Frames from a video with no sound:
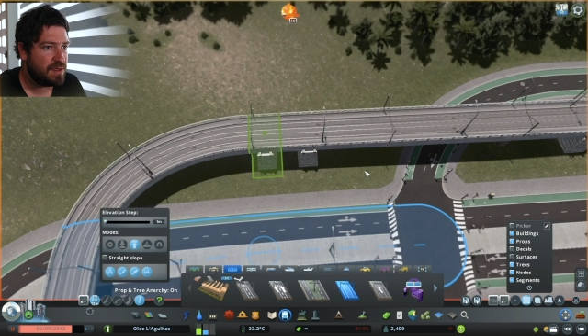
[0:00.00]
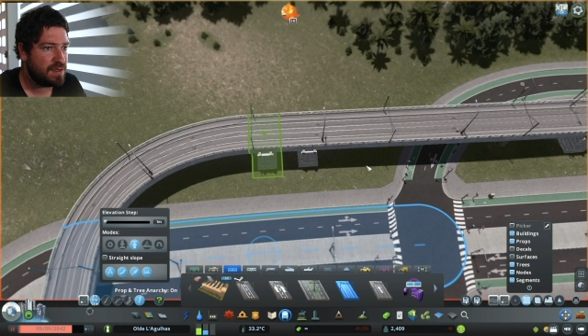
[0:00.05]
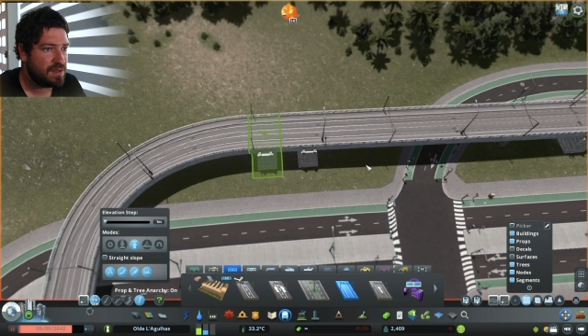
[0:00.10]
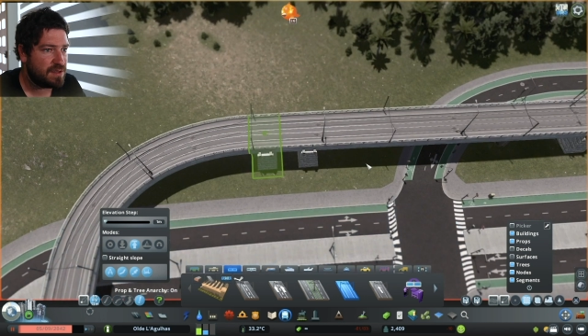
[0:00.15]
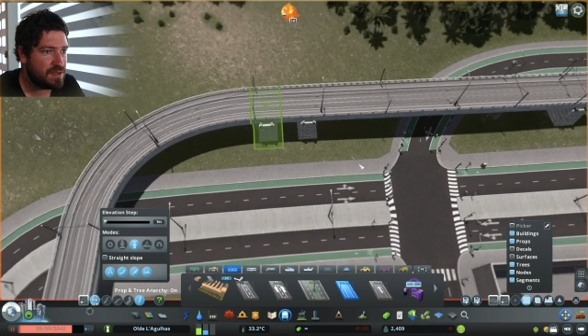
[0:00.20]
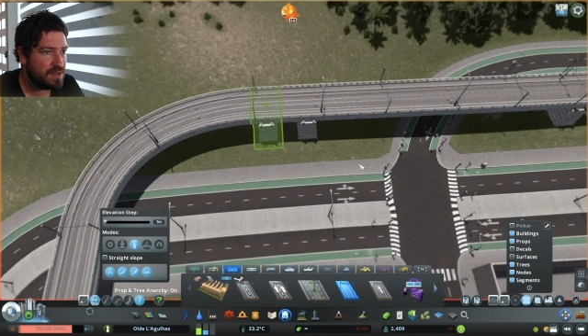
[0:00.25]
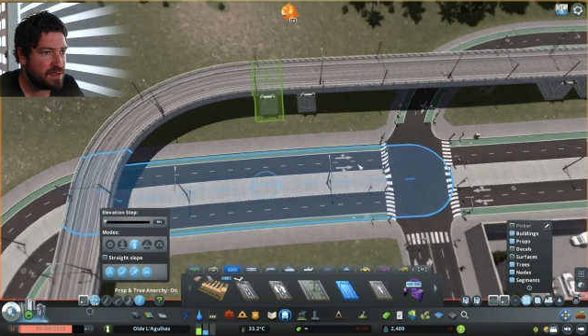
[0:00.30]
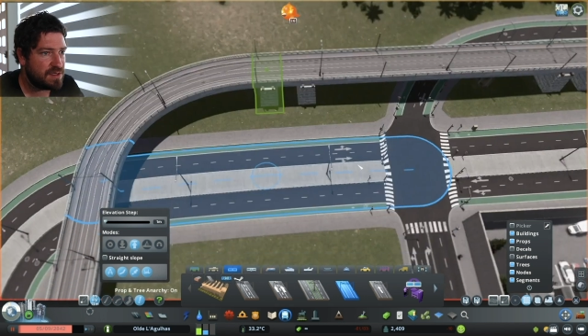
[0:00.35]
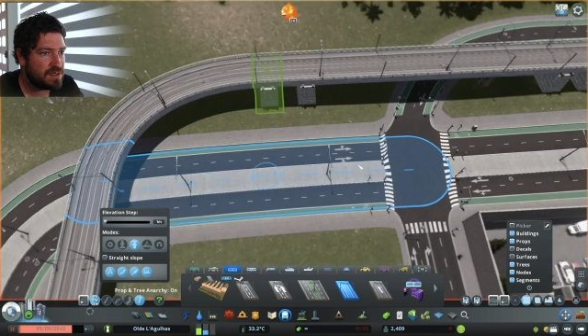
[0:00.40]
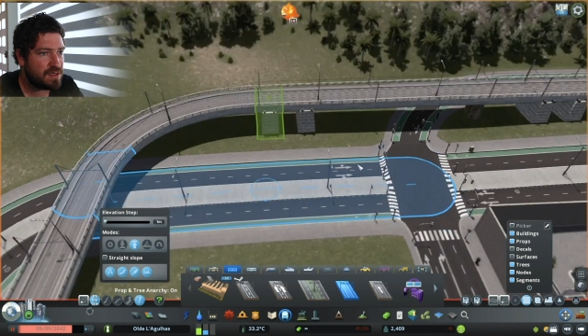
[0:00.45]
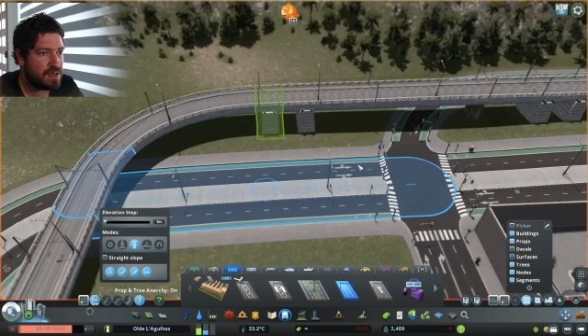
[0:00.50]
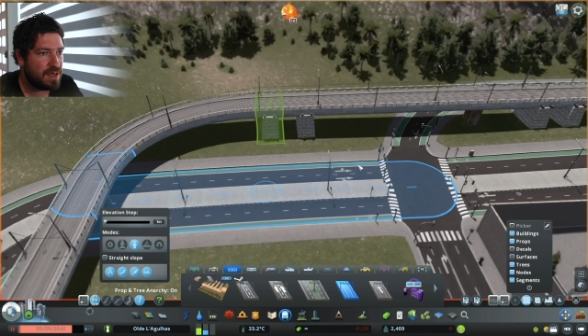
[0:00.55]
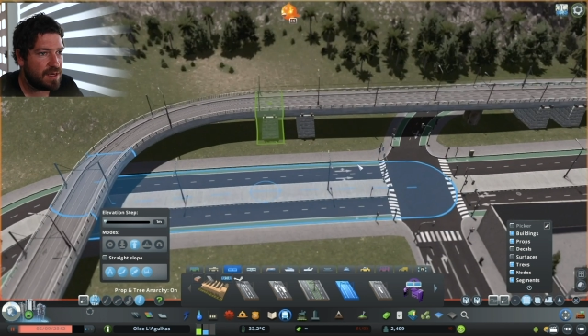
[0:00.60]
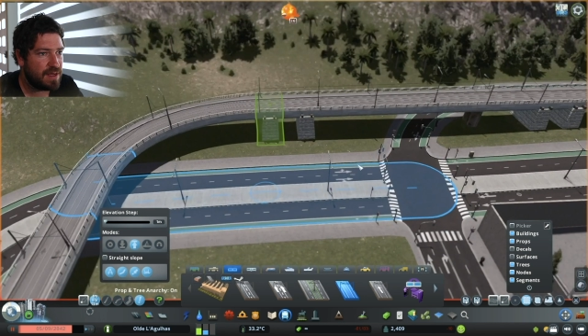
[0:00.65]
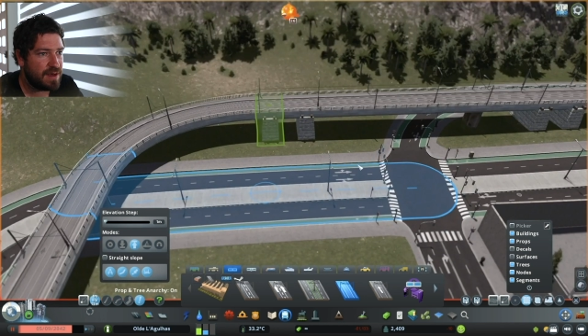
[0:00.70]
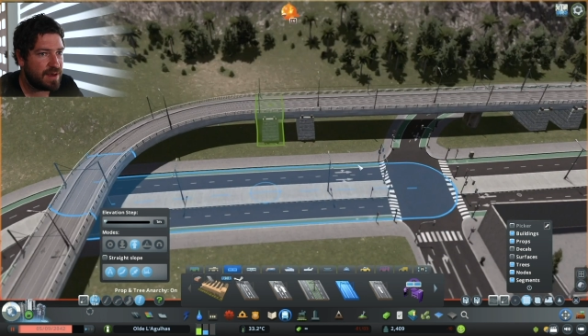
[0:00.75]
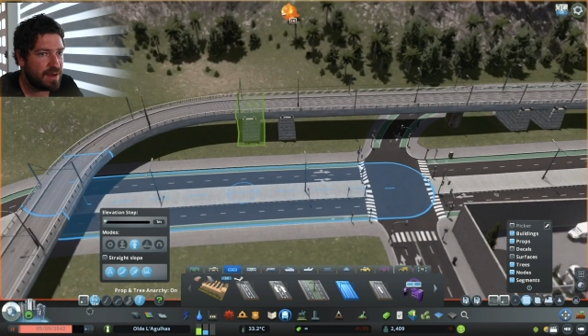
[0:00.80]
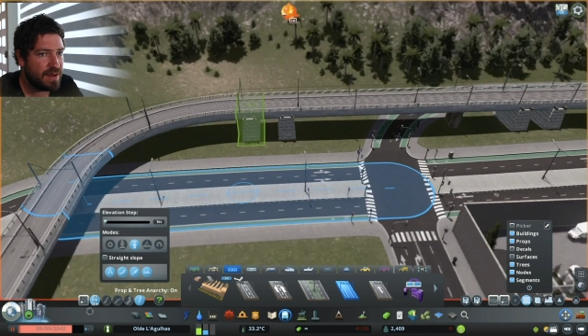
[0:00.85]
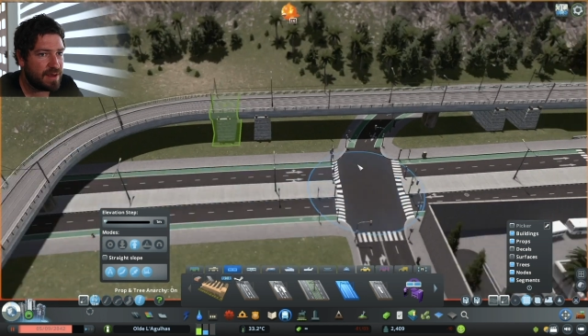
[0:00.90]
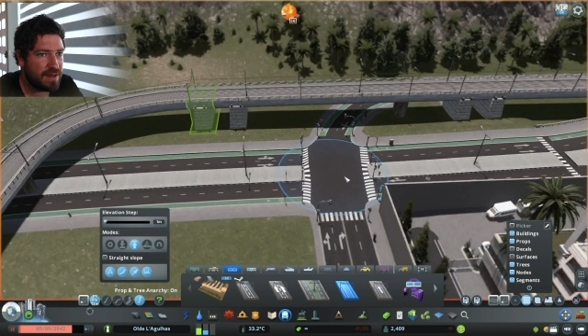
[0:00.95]
Just
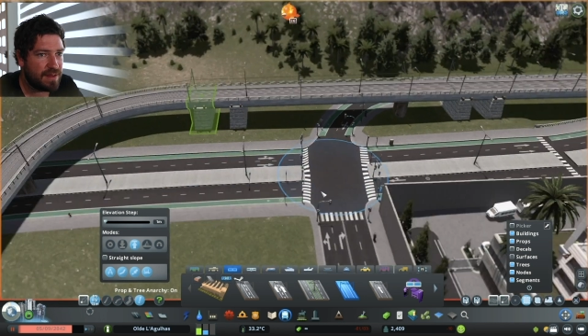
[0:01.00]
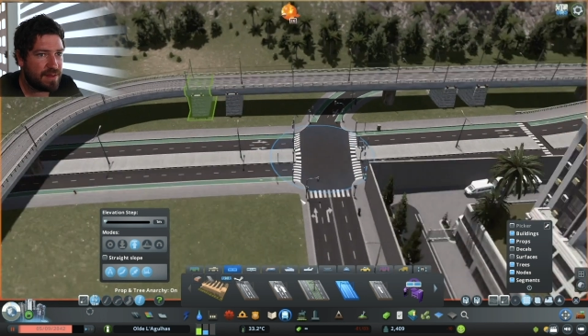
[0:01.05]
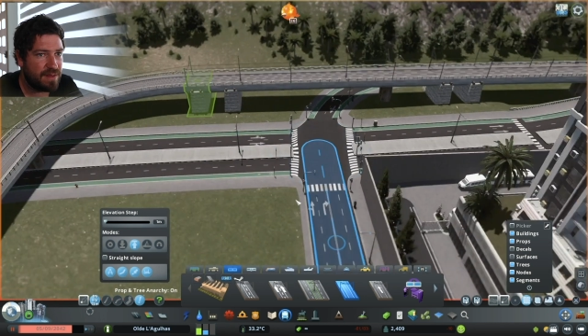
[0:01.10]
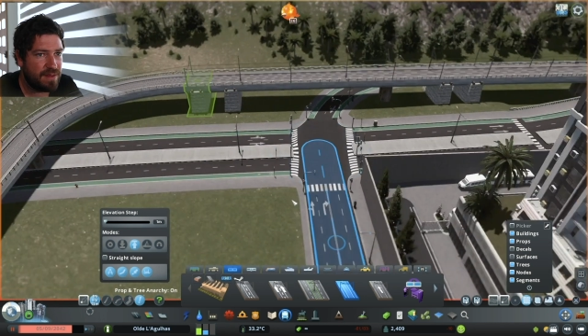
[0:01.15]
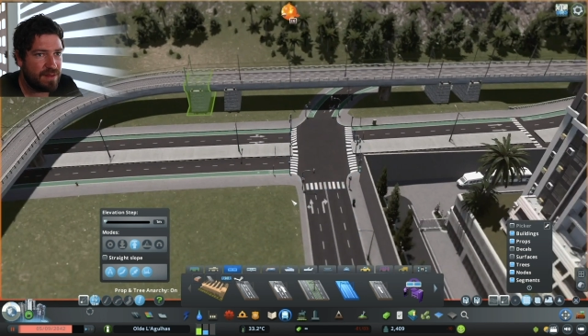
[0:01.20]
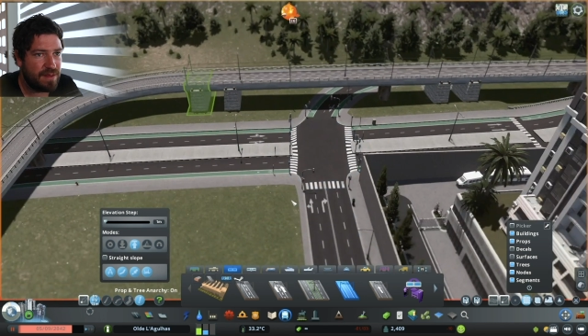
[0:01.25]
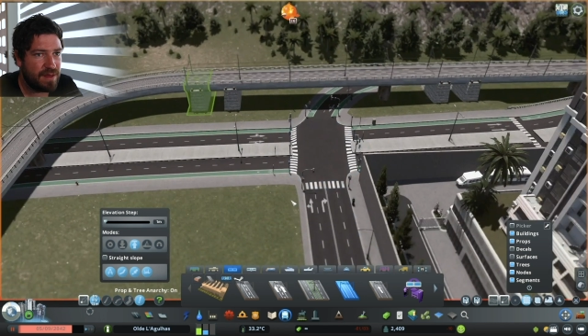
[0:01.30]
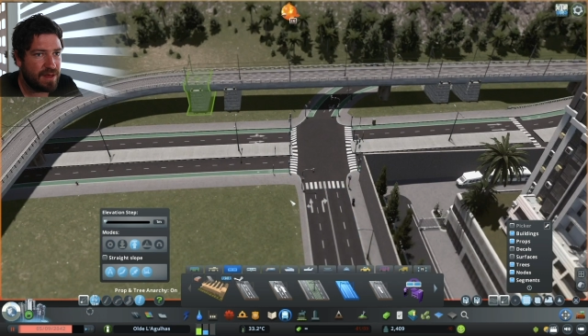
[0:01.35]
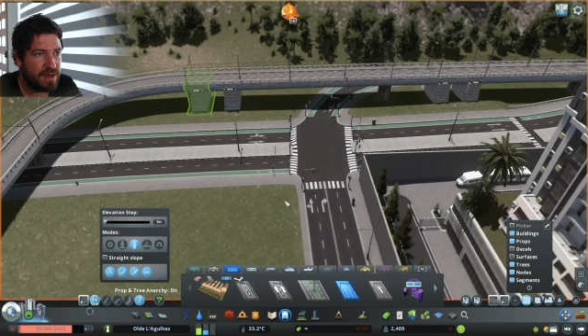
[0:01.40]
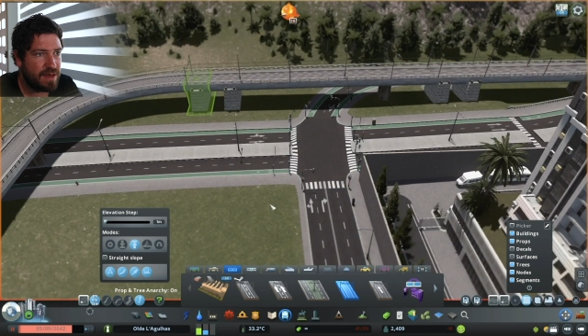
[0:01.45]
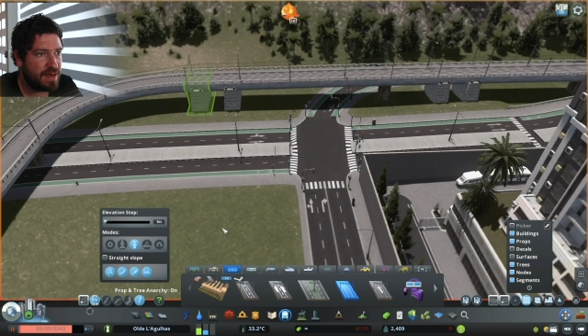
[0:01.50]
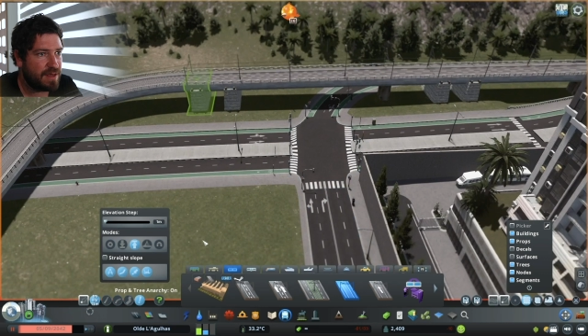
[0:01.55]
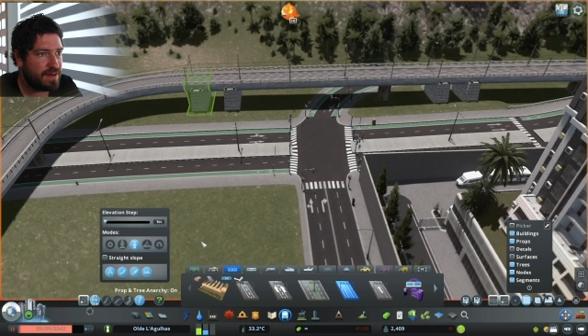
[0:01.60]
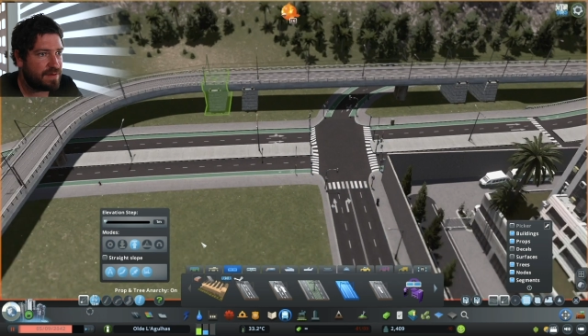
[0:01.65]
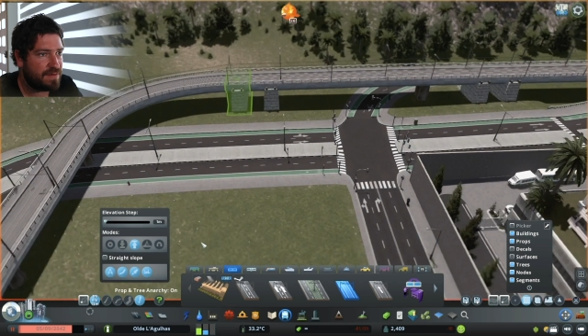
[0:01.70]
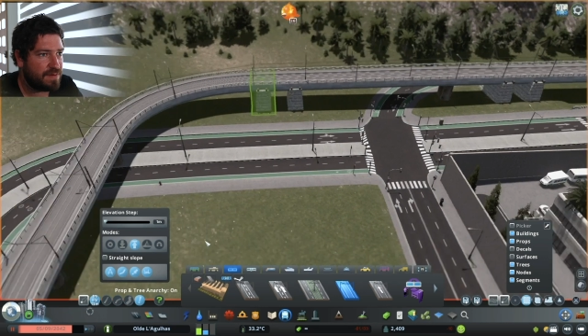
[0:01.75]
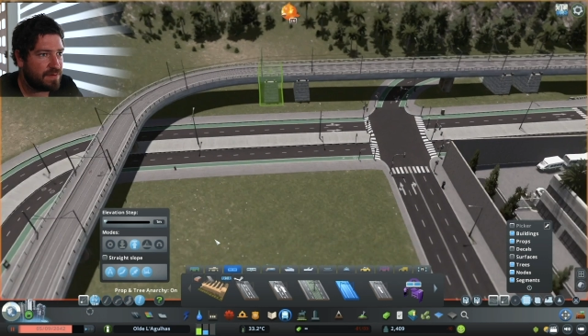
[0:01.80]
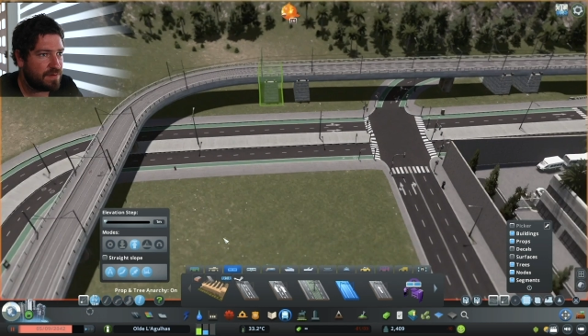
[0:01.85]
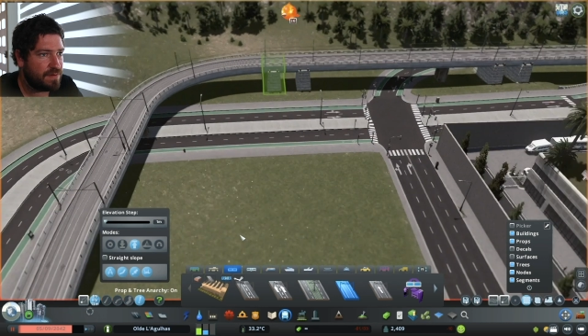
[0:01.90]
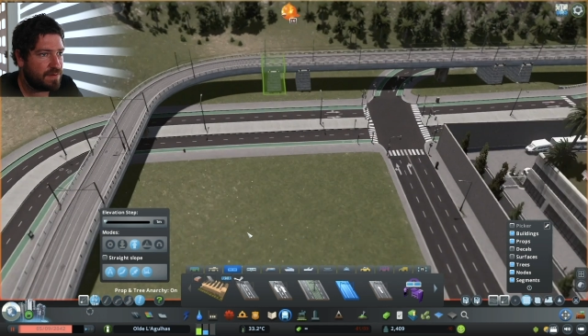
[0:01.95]
like that.